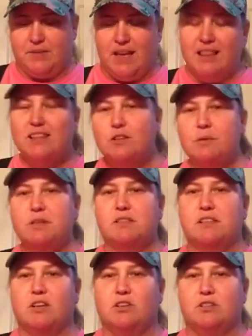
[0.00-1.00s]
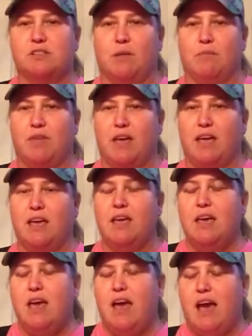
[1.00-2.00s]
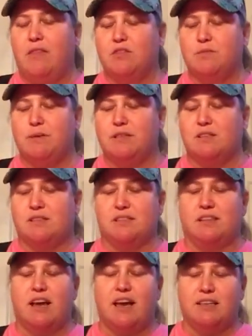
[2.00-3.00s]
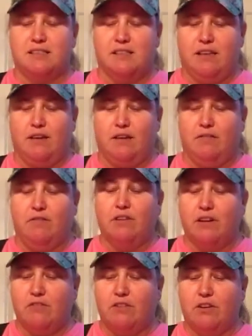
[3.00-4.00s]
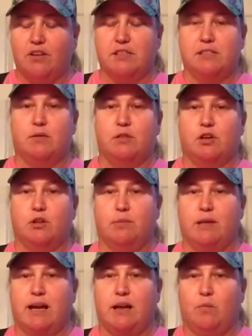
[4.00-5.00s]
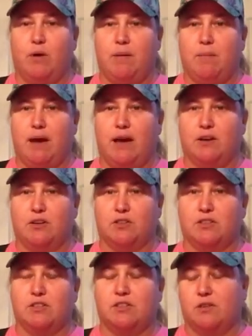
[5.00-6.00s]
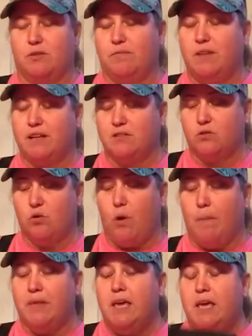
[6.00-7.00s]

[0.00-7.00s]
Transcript: a little bit of subtle something, and this mixes nicely, very, very nicely with all the black and white patterns, so that's cool.